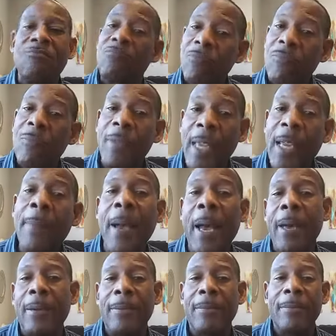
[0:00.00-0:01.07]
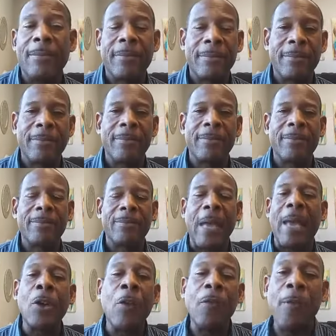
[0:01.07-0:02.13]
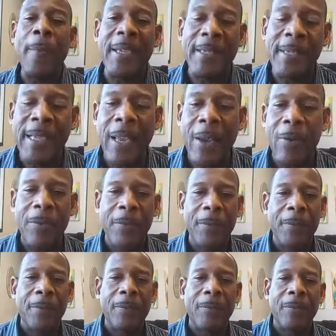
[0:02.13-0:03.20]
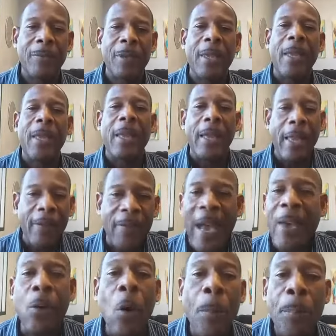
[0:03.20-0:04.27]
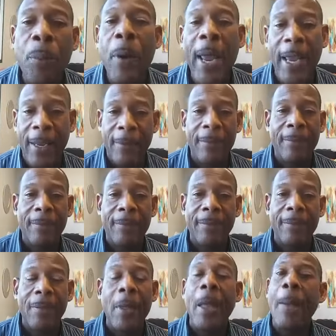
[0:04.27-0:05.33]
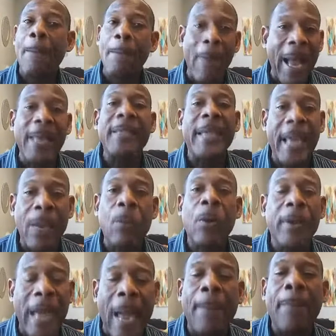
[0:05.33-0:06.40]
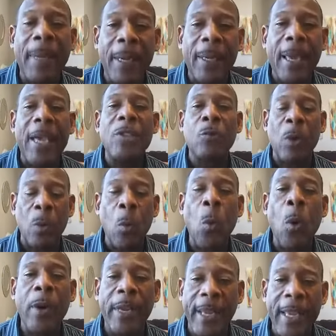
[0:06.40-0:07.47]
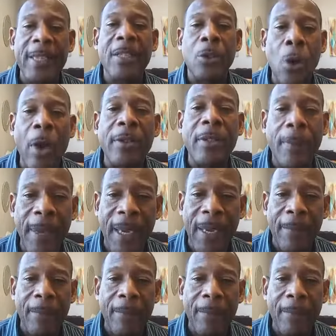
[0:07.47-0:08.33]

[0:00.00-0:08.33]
Think about it. I know for myself, if I don't pray, my day will not be as rewarding as it ought to be.